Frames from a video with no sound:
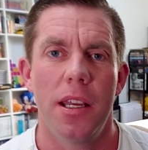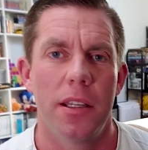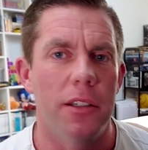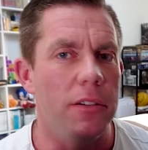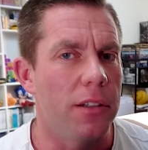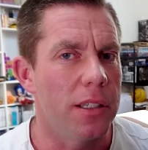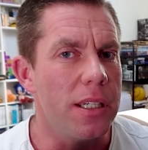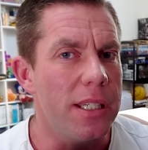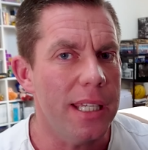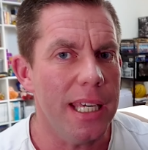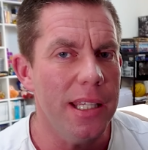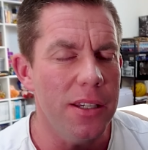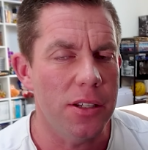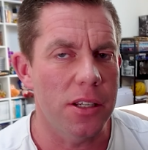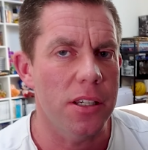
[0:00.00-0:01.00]
you can see
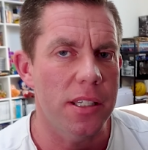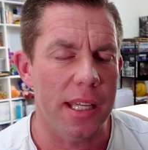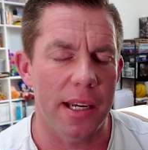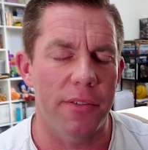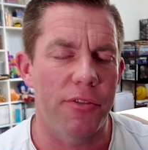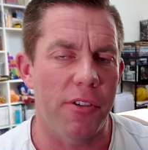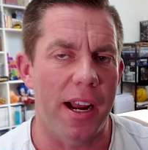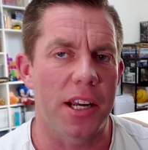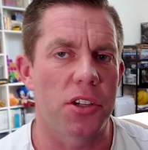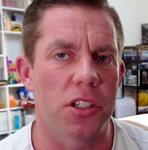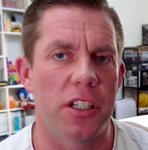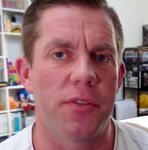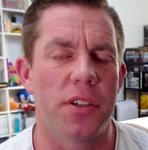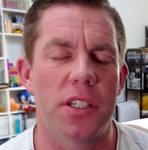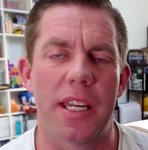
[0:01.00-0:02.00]
there's just that fraction
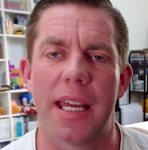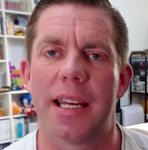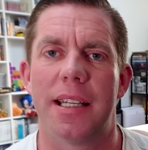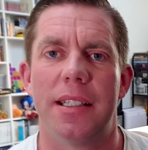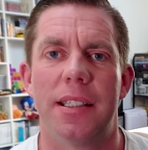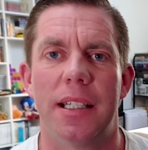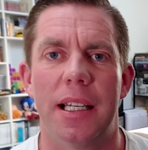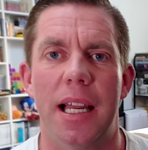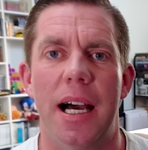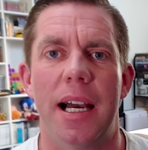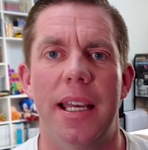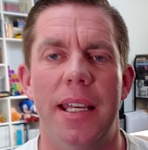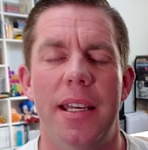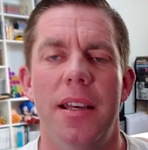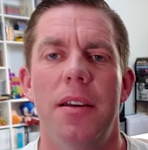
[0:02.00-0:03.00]
of a second
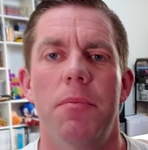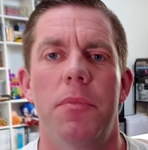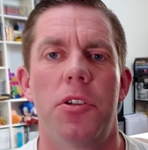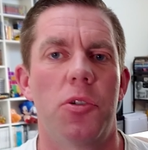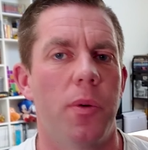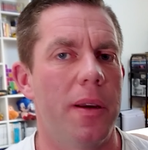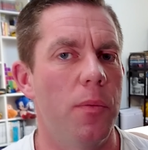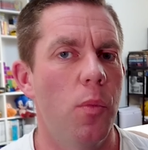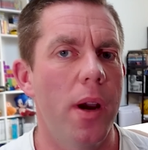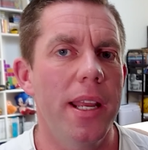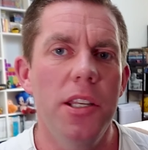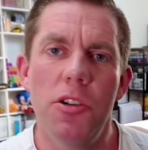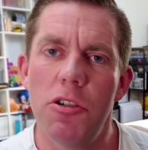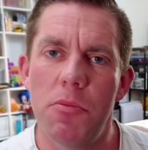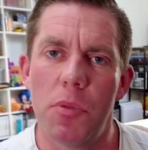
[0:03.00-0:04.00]
delay between
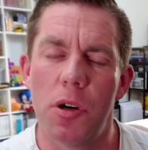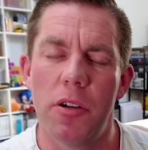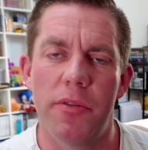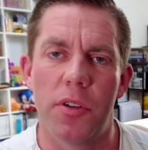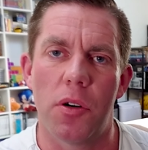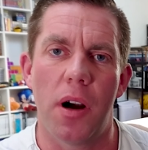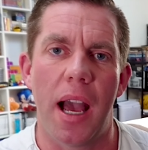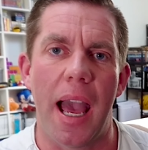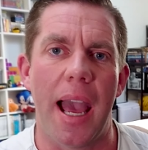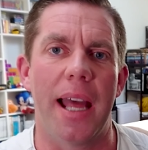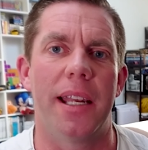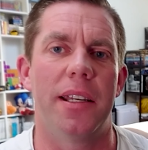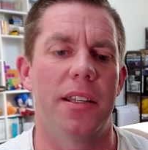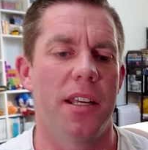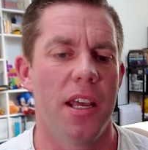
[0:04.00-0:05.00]
when you move your
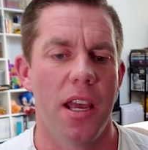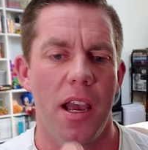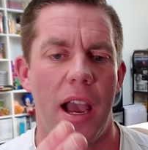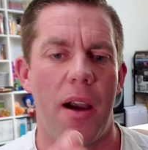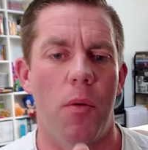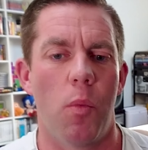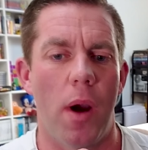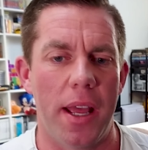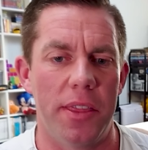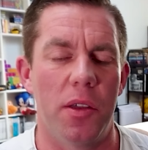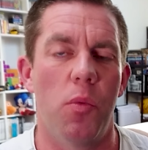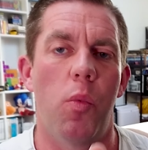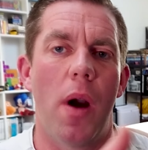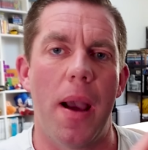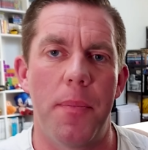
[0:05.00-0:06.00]
hand and when the
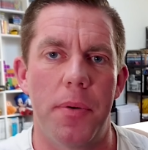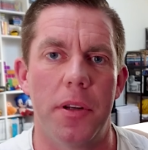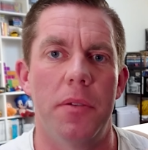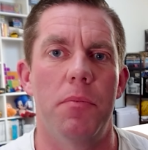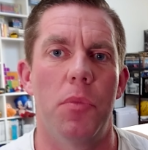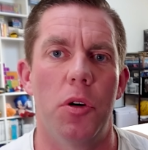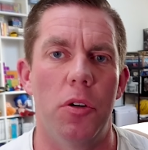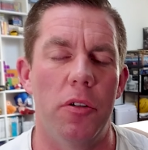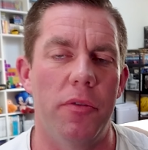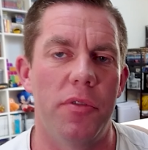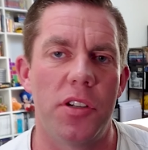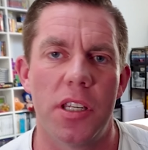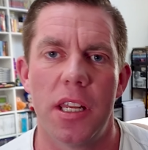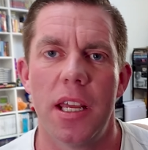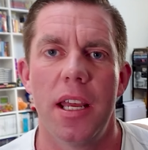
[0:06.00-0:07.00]
weapon
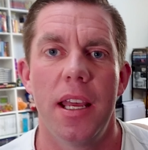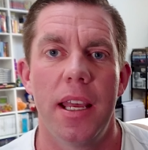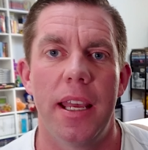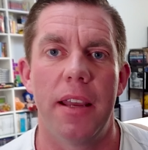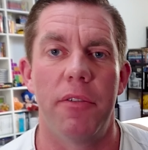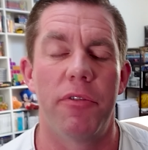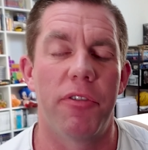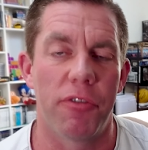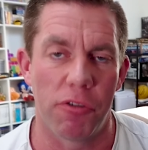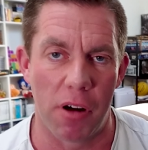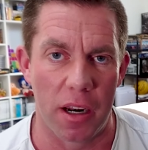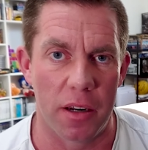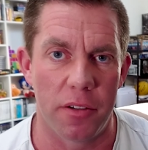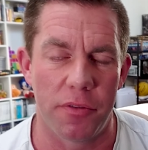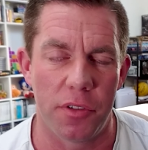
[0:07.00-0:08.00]
moves in
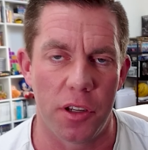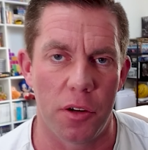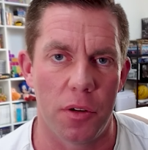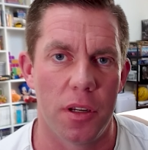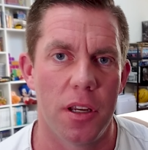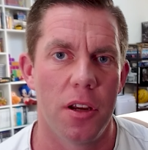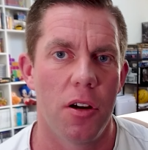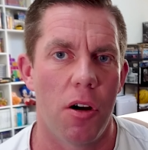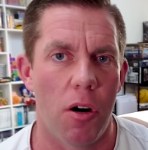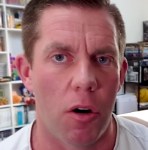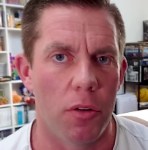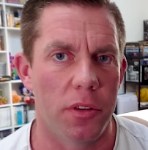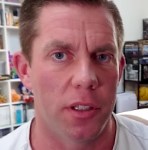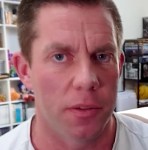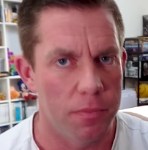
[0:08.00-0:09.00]
front of you
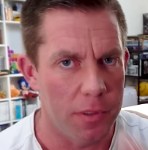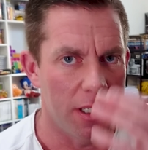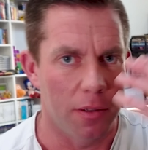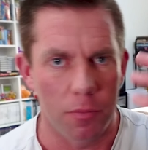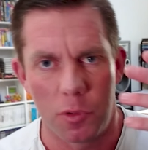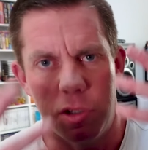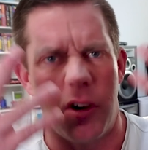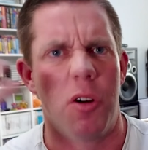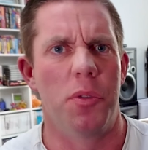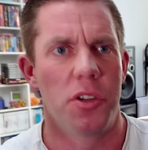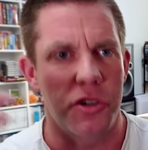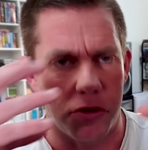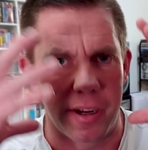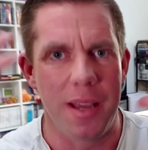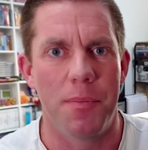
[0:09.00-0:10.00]
on the, not on the
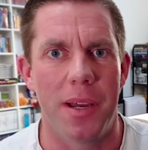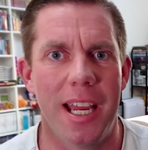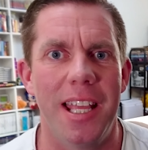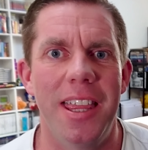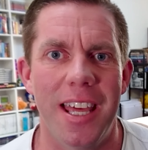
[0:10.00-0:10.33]
screen, but